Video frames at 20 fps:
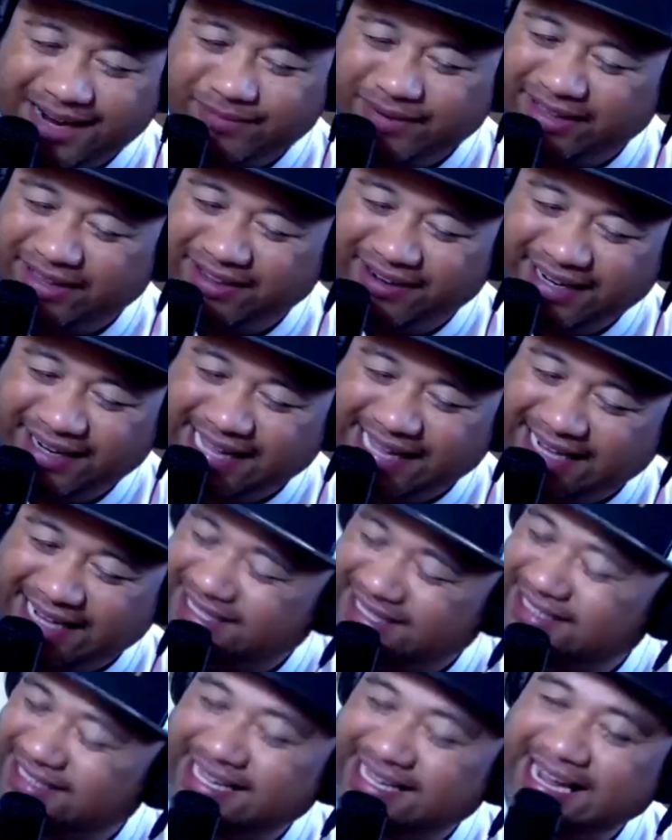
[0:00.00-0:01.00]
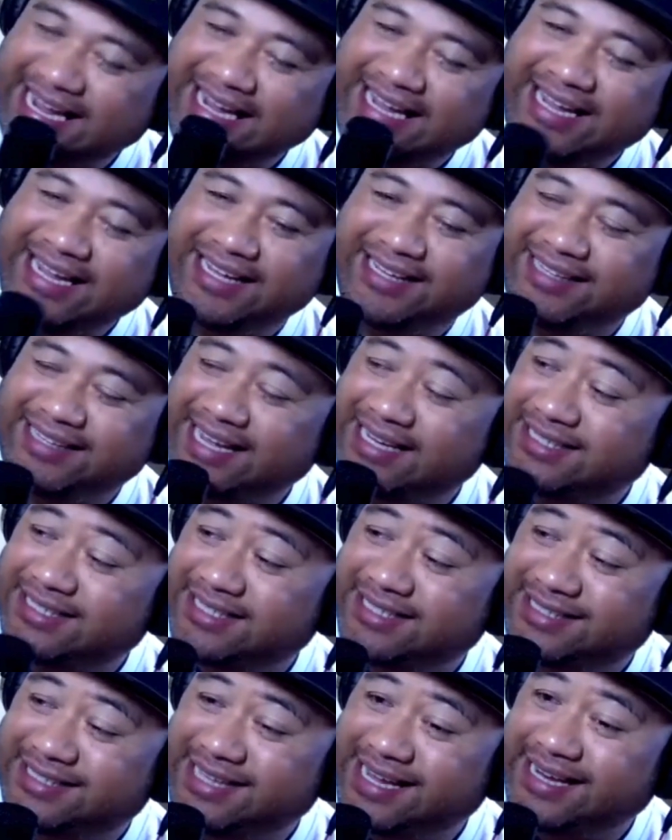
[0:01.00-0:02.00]
brother, that's just
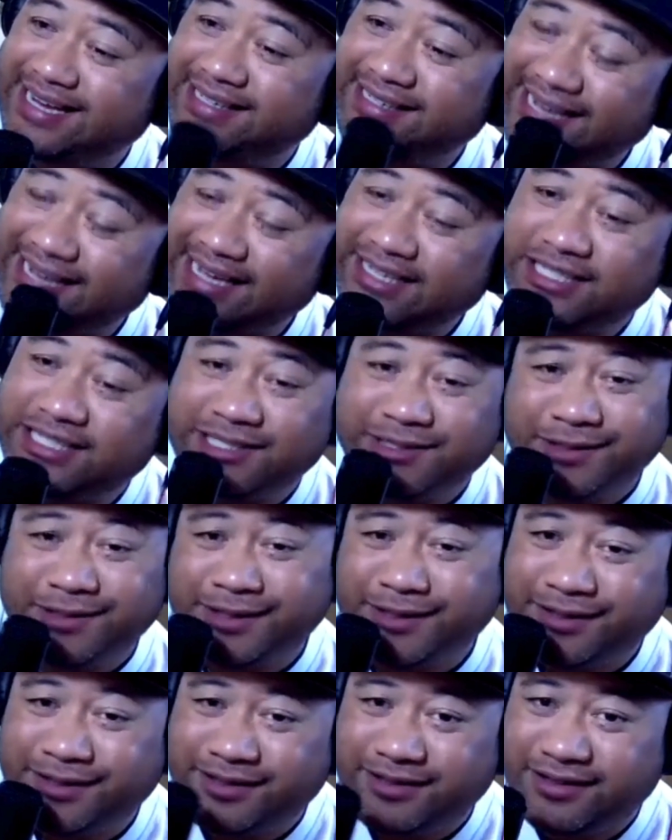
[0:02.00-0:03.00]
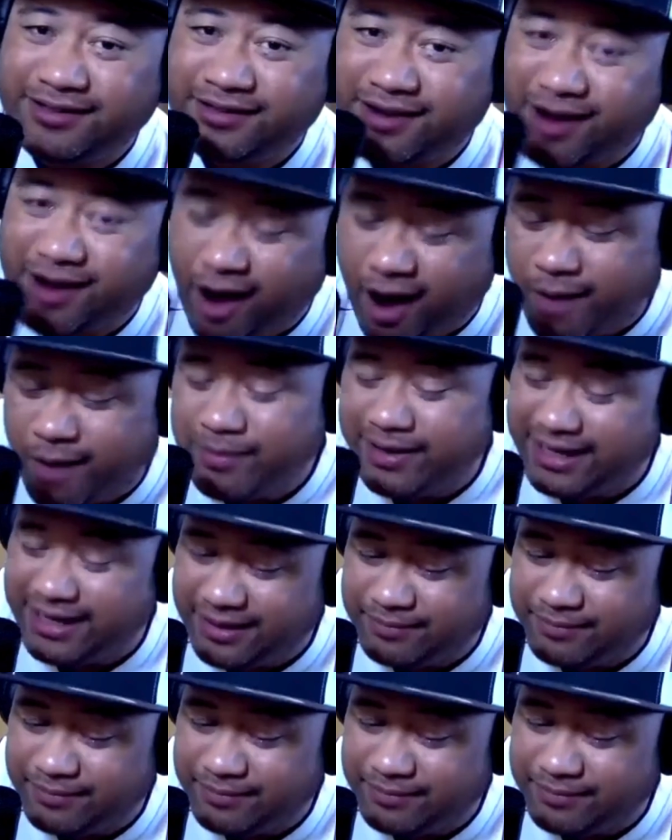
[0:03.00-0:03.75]
that natural comedy,